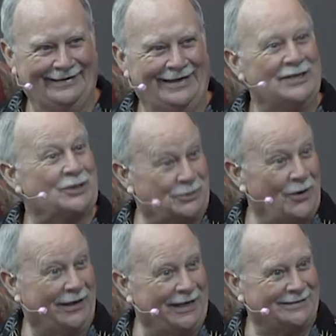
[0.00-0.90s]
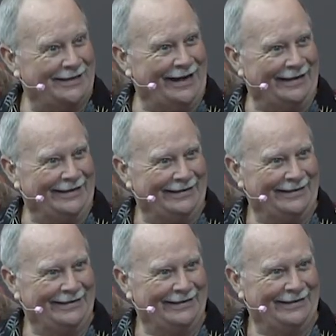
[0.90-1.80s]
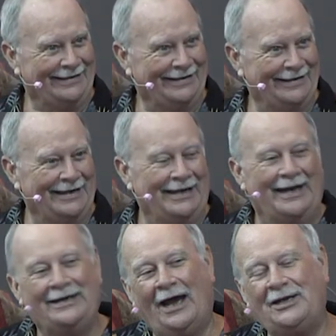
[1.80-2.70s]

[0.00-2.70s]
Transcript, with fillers: It's a trick, isn't it? Now,